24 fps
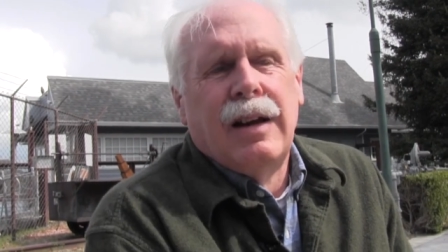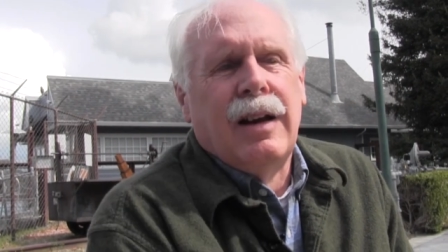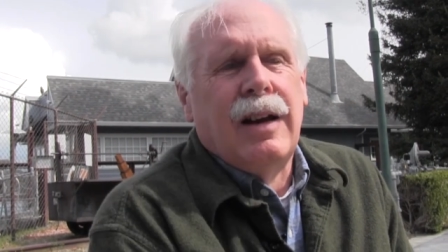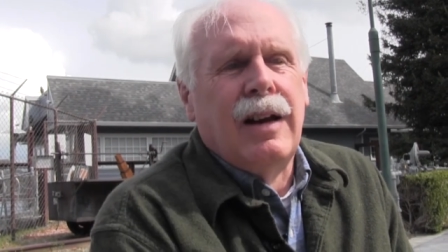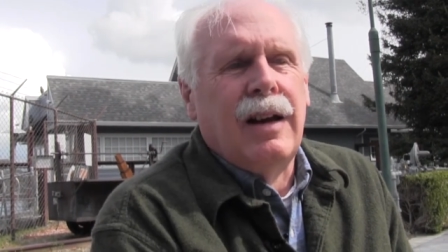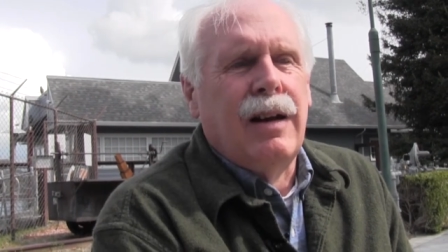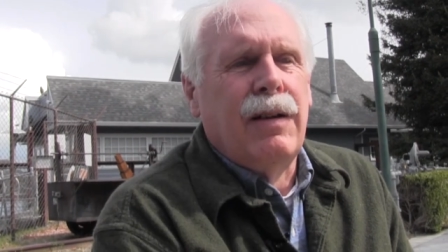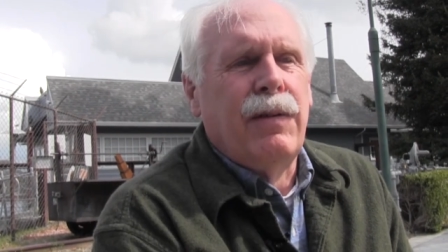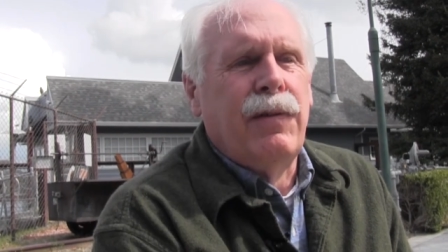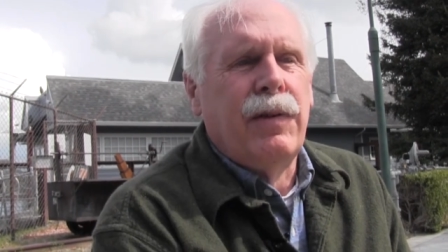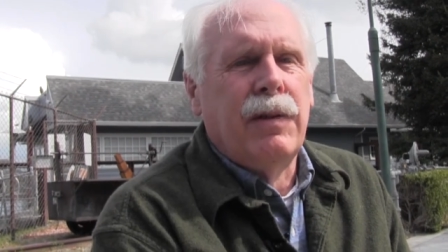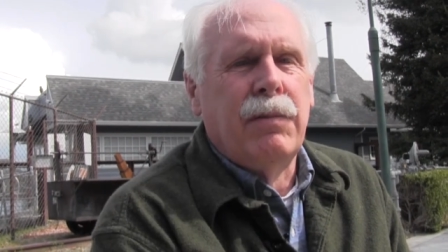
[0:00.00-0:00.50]

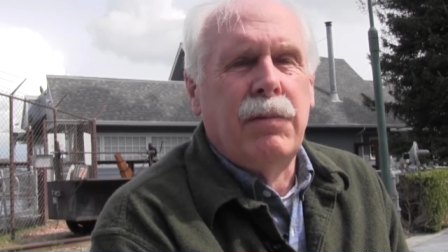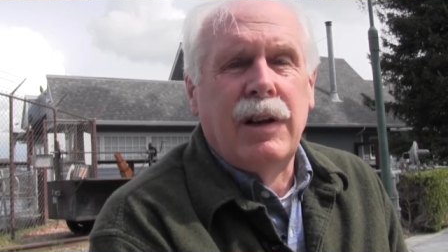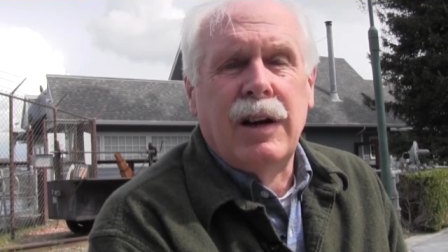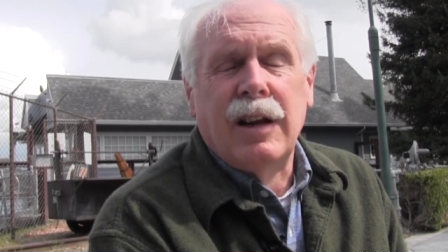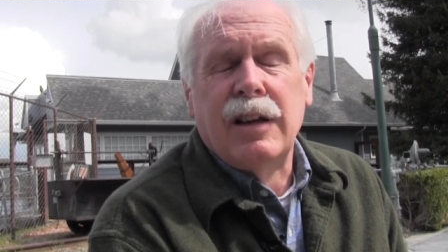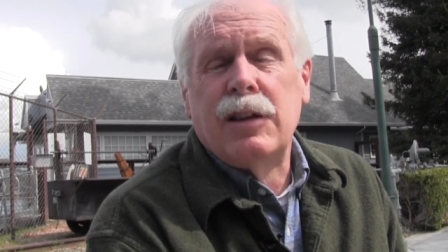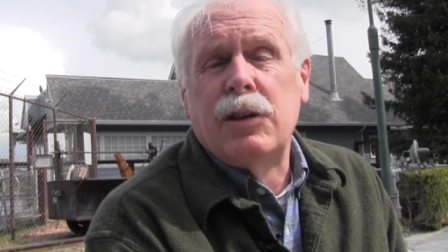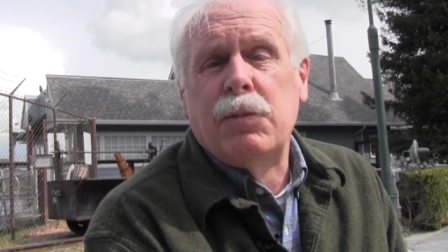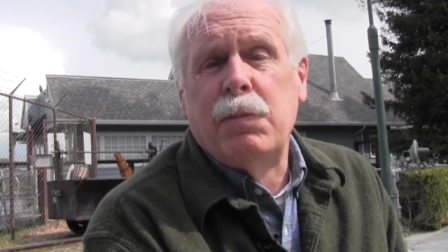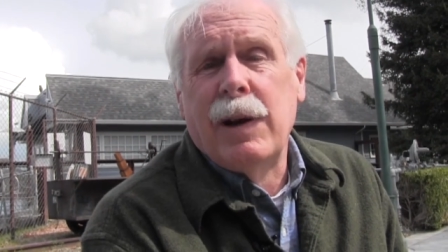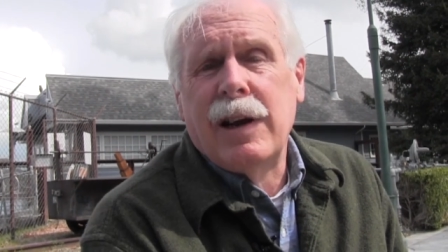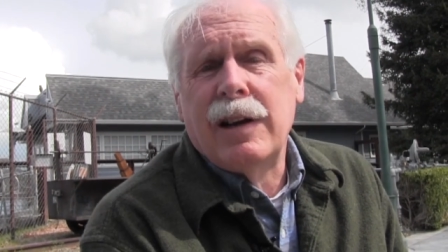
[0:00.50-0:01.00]
uh, from an
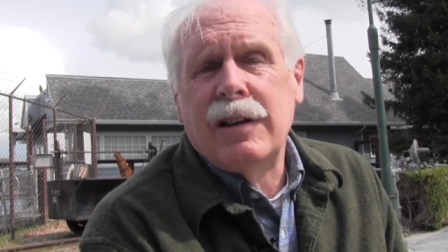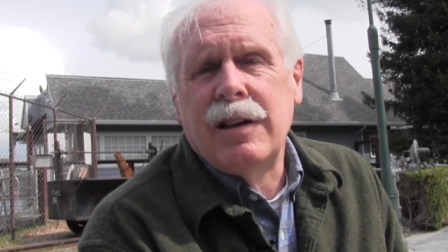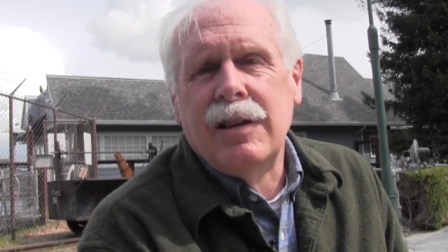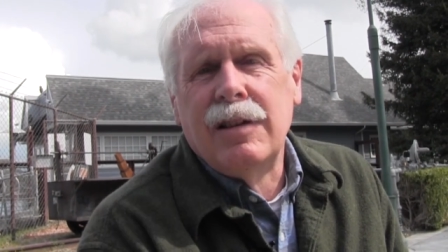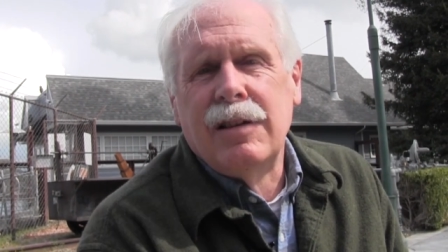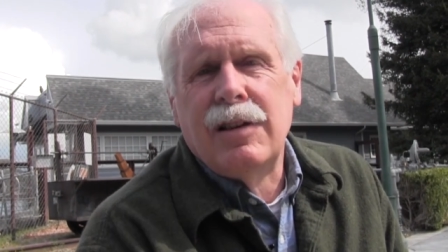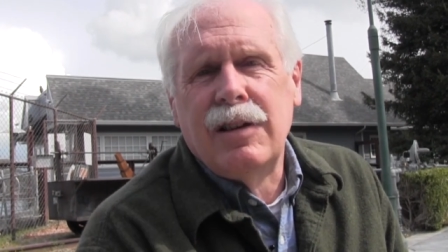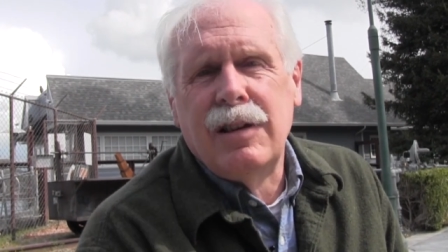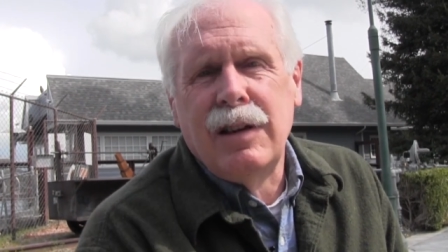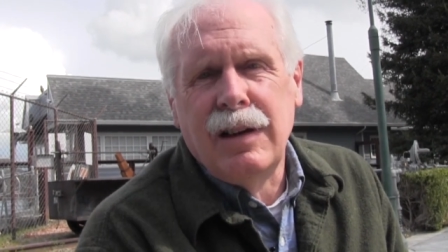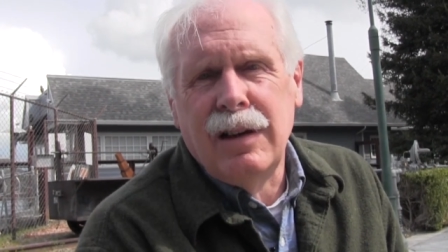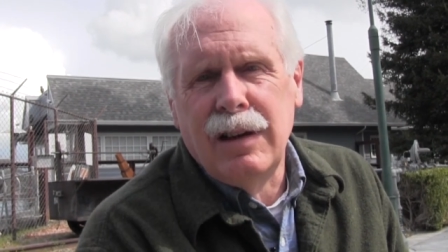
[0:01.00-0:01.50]

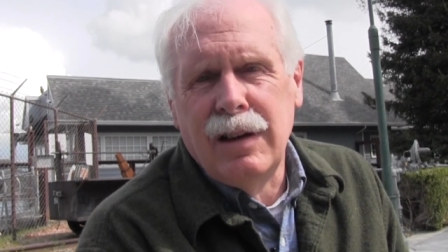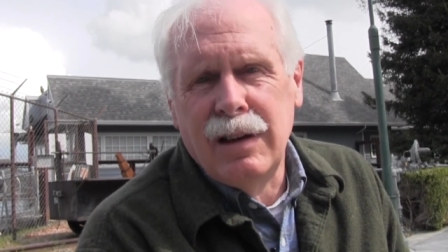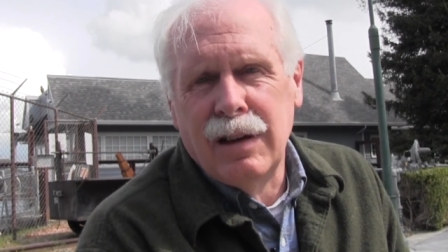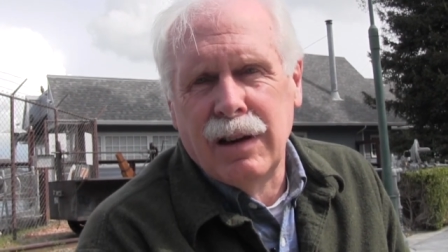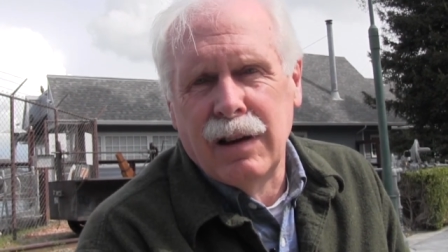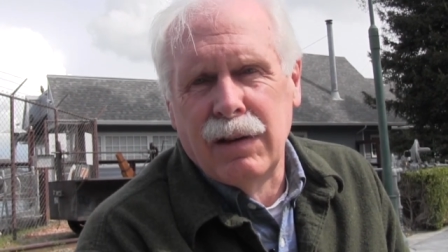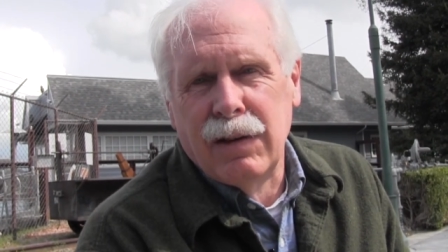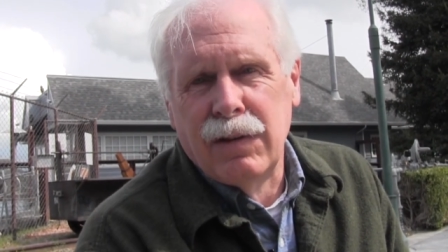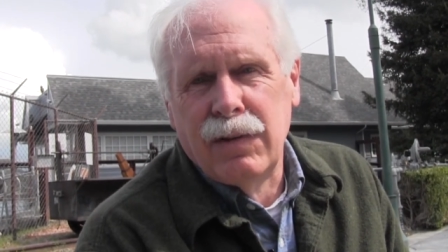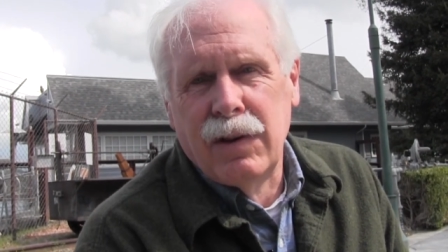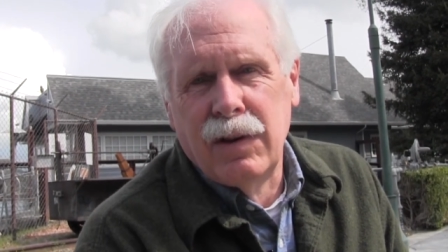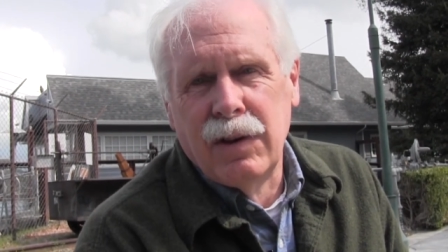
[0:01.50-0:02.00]
expectancy
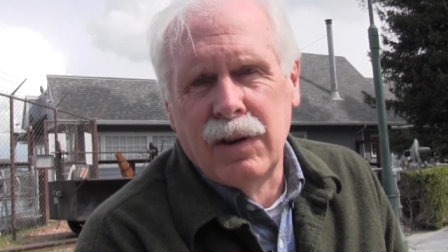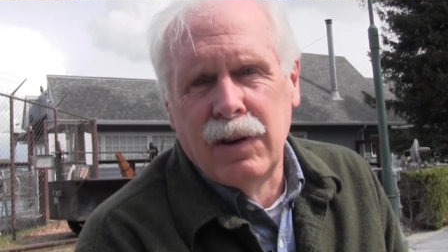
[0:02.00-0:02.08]
of